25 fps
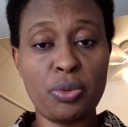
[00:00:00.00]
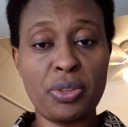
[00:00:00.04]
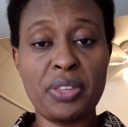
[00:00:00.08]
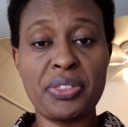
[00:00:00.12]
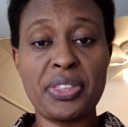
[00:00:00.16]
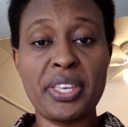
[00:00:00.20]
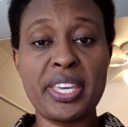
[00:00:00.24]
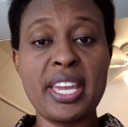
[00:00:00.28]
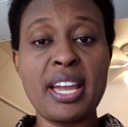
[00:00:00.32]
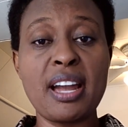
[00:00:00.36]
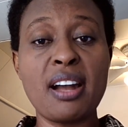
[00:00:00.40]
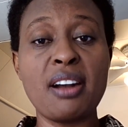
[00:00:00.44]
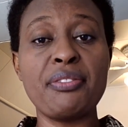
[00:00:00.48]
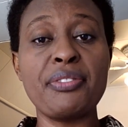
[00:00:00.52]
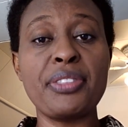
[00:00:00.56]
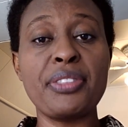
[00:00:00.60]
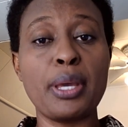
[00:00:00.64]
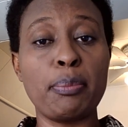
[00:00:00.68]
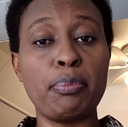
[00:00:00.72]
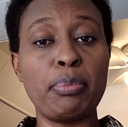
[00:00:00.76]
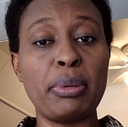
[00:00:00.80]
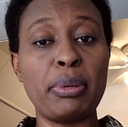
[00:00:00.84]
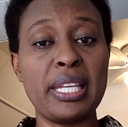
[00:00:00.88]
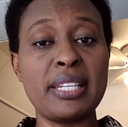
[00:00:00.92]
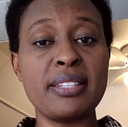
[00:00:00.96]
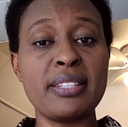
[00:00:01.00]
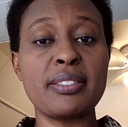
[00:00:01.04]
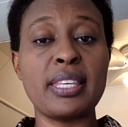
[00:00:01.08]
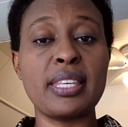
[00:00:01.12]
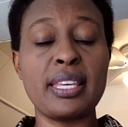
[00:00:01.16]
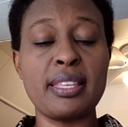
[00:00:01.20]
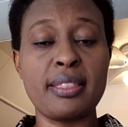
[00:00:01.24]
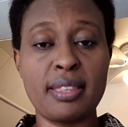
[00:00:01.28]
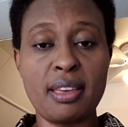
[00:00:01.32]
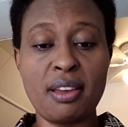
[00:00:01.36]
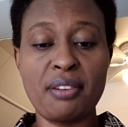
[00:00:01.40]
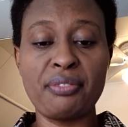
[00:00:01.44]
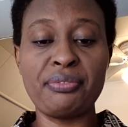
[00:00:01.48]
that they have their place
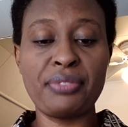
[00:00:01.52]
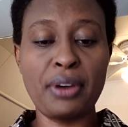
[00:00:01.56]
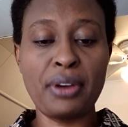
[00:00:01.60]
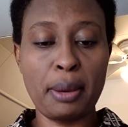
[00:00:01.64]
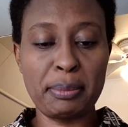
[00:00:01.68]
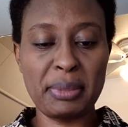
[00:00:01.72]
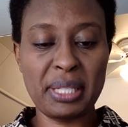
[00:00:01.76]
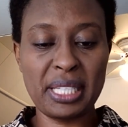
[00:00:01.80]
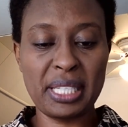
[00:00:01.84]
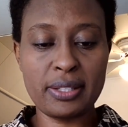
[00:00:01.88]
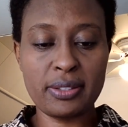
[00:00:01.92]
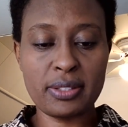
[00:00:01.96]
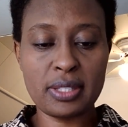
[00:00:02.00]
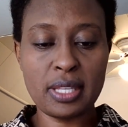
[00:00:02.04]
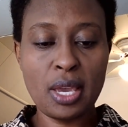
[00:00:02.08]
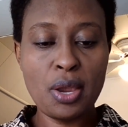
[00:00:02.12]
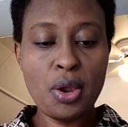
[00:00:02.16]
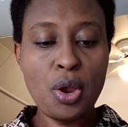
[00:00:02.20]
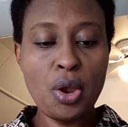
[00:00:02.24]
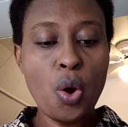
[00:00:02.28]
in their families.